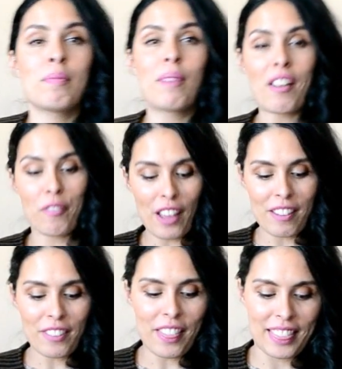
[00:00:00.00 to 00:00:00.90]
my
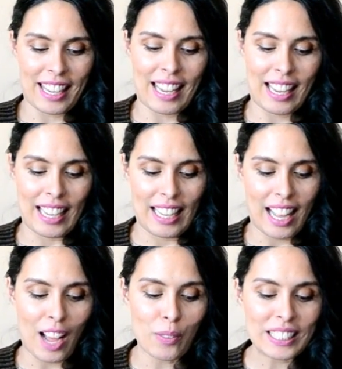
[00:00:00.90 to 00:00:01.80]
favorite thing,
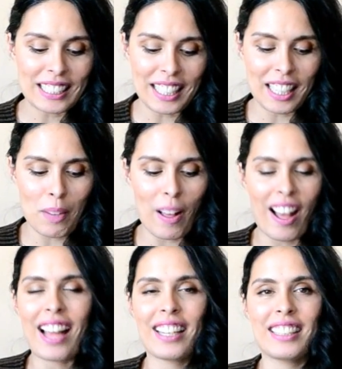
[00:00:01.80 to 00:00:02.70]
I was thinking about
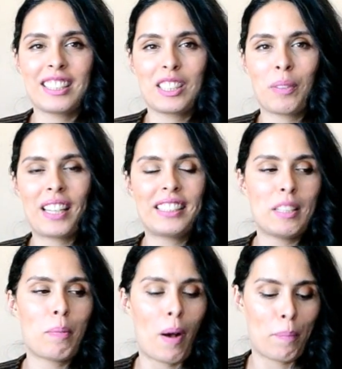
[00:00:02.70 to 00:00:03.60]
adding this to my
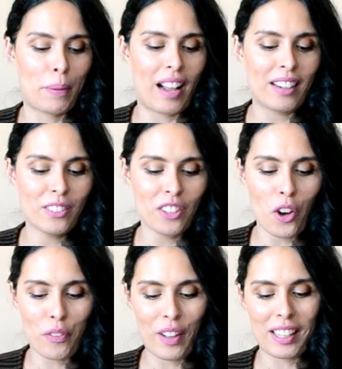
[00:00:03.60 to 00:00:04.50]
Depop, but I don't know
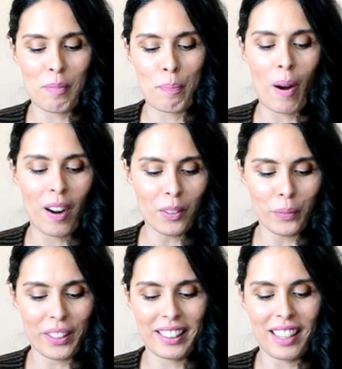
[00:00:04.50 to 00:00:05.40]
if I can part
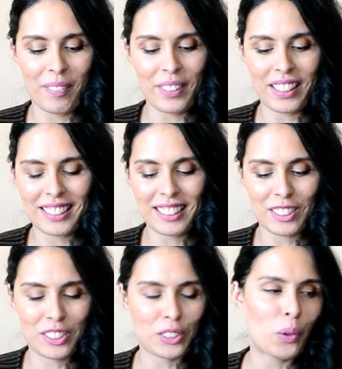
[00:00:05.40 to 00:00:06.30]
with them because they're
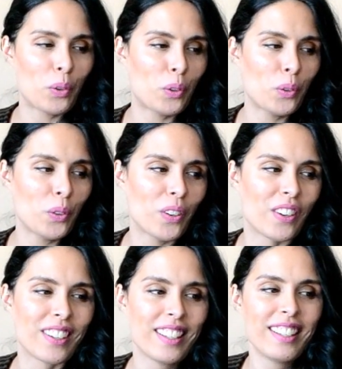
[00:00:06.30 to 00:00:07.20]
so
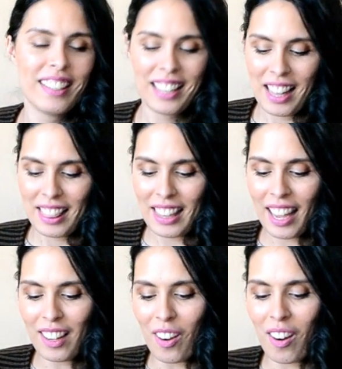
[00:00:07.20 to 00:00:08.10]
cool.
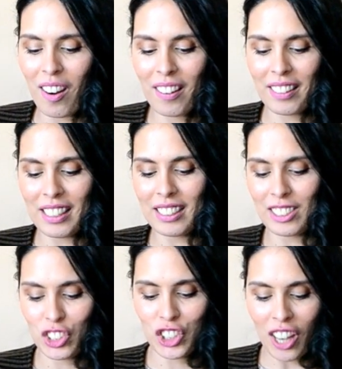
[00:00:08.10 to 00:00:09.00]
They are these
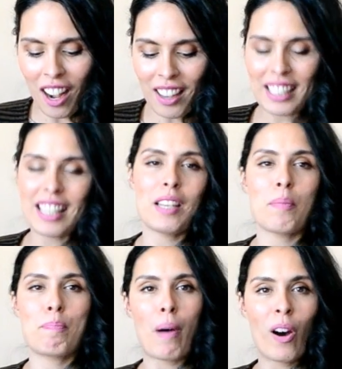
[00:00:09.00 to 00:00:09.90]
chunky
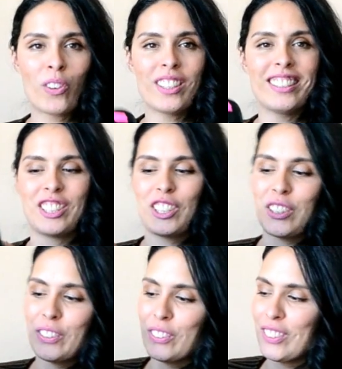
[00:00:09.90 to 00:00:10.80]
pony
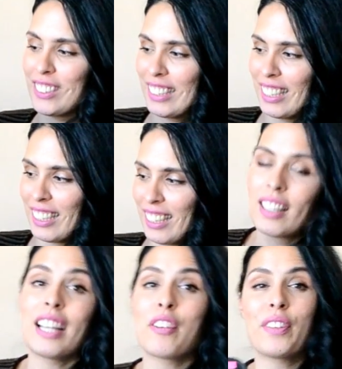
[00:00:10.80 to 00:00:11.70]
shoes.
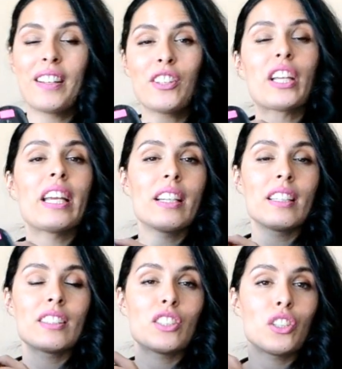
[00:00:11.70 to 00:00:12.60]
If they look
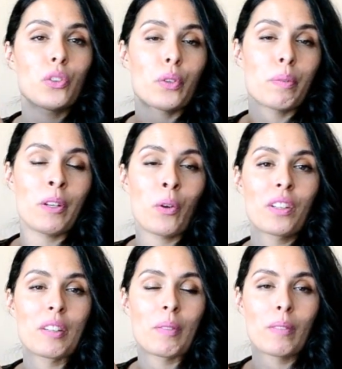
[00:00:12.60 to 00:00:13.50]
hideous to you with me
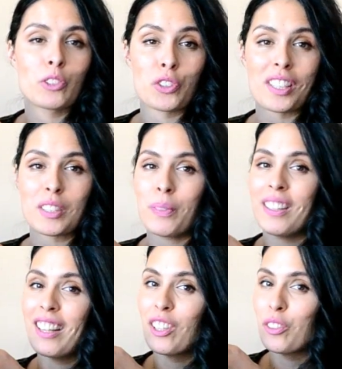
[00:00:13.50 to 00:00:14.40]
holding them up, trust me,
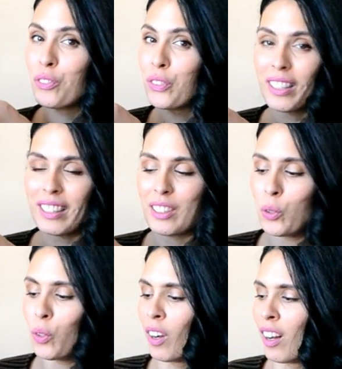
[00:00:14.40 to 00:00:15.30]
they look really
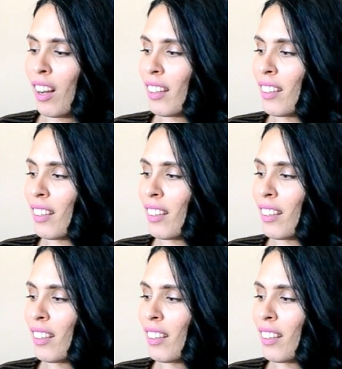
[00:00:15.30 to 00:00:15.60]
cool on.